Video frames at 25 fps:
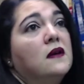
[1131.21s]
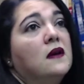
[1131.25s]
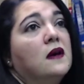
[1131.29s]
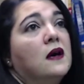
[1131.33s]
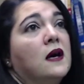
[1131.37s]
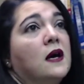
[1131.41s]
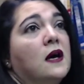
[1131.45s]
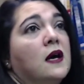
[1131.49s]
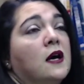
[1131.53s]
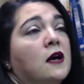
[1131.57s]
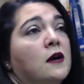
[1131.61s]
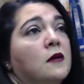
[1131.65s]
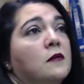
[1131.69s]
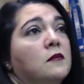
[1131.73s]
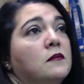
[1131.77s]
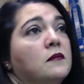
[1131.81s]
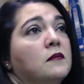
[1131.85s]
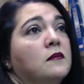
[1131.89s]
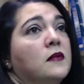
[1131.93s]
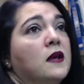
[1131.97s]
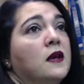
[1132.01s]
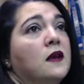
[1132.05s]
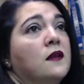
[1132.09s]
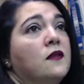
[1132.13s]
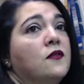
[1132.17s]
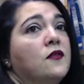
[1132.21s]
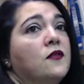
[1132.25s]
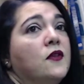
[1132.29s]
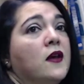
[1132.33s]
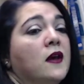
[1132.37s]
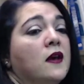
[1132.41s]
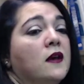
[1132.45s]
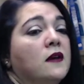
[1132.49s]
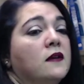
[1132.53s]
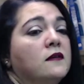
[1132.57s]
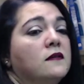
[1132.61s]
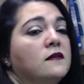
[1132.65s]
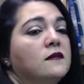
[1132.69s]
And
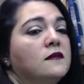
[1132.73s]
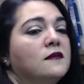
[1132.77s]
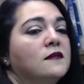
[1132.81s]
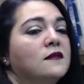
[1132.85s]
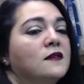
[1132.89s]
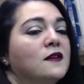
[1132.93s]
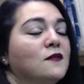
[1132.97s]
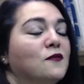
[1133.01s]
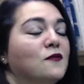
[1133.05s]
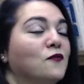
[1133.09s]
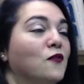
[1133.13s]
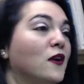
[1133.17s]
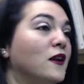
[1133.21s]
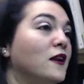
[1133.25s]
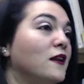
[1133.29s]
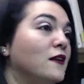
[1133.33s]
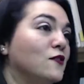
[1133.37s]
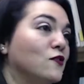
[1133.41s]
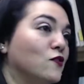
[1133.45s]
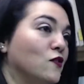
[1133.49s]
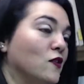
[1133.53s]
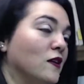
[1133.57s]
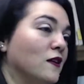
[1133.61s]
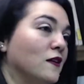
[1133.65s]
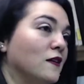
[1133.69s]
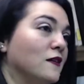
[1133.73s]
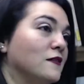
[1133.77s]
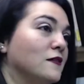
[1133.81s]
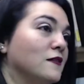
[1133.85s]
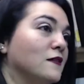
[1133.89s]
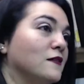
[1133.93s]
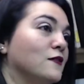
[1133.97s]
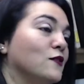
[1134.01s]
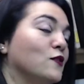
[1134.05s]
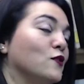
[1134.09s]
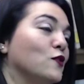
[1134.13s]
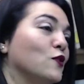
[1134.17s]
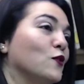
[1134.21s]
then the funniest thing
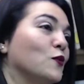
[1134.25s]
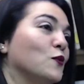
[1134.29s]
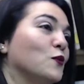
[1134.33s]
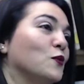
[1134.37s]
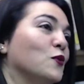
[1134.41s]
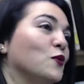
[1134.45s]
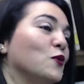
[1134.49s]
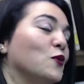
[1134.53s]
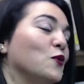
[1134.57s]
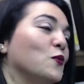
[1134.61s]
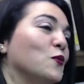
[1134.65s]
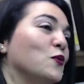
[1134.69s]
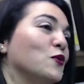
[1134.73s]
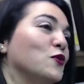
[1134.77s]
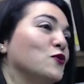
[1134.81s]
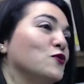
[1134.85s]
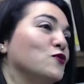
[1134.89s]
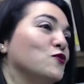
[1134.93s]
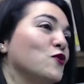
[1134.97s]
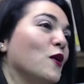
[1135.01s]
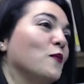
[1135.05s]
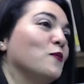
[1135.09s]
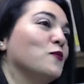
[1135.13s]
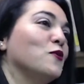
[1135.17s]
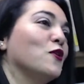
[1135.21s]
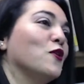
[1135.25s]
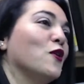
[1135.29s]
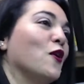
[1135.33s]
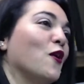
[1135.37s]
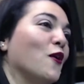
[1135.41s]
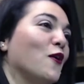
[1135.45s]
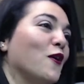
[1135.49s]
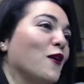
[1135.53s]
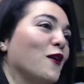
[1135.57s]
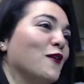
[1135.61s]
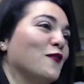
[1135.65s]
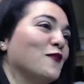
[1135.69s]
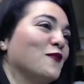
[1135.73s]
is when you drop your car
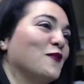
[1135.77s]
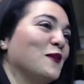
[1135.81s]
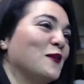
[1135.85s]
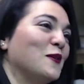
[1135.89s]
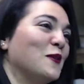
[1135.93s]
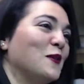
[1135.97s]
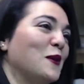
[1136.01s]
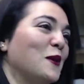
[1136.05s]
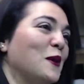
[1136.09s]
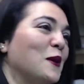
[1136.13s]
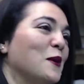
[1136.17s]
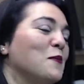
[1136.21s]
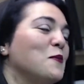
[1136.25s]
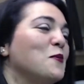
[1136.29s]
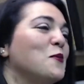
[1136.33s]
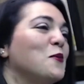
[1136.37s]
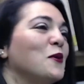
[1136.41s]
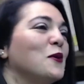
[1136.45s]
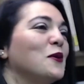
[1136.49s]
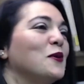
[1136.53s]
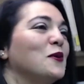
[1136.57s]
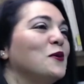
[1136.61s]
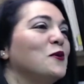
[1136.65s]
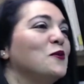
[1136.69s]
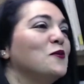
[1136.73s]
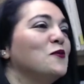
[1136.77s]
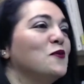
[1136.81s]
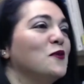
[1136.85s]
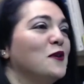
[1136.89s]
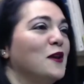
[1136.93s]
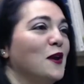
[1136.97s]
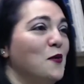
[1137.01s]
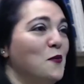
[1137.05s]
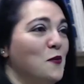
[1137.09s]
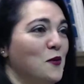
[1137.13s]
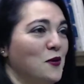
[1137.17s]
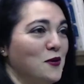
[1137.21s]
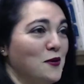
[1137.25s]
off at the airport, you
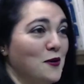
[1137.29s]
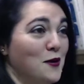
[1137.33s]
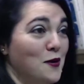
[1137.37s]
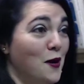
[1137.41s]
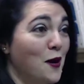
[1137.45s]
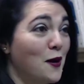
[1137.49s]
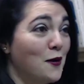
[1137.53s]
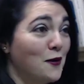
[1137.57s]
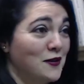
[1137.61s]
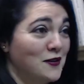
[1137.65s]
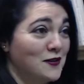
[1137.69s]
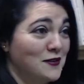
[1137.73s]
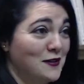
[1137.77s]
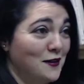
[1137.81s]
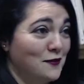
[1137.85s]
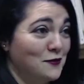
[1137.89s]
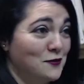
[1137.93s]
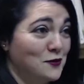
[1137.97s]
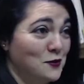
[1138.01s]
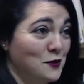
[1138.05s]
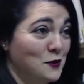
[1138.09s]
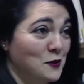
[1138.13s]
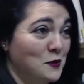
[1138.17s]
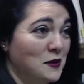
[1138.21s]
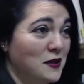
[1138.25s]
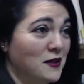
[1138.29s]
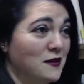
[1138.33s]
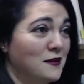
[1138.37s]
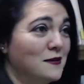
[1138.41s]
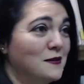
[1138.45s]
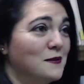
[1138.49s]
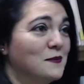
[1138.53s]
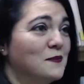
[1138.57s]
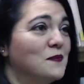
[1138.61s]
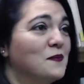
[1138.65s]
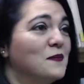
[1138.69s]
forget where your car is after a week.